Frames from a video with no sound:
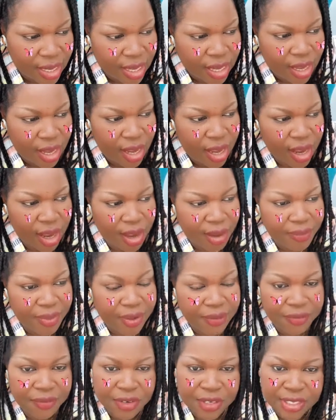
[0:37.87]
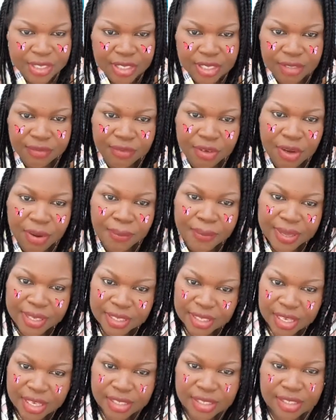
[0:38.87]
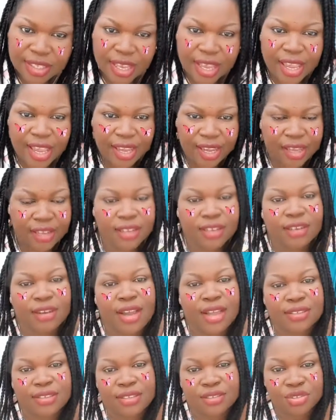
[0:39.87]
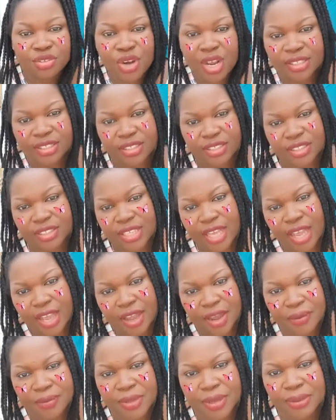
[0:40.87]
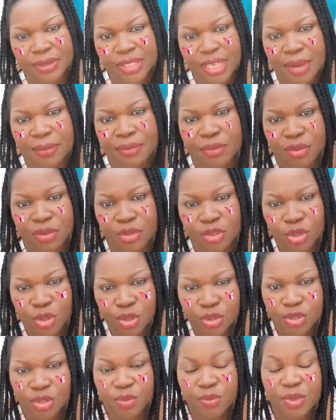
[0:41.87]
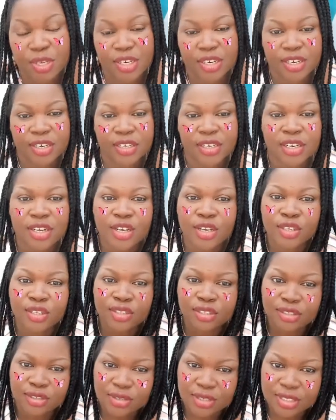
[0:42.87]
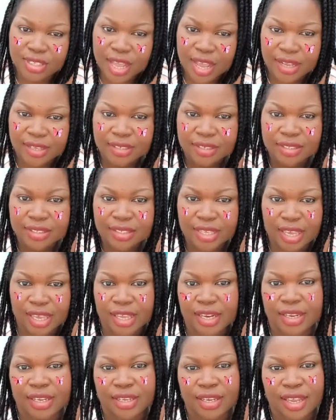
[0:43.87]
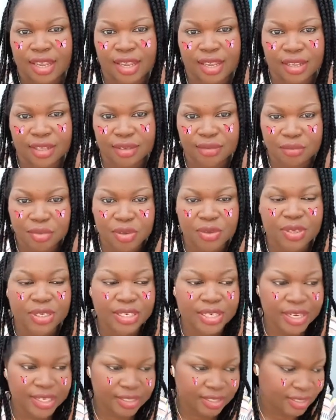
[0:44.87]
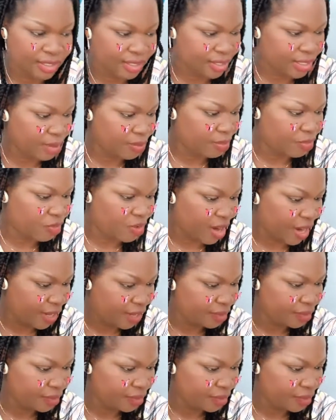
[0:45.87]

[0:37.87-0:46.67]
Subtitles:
their first six-figure business, and as a strategist, I help them tap through social media to start scaling and building their system right.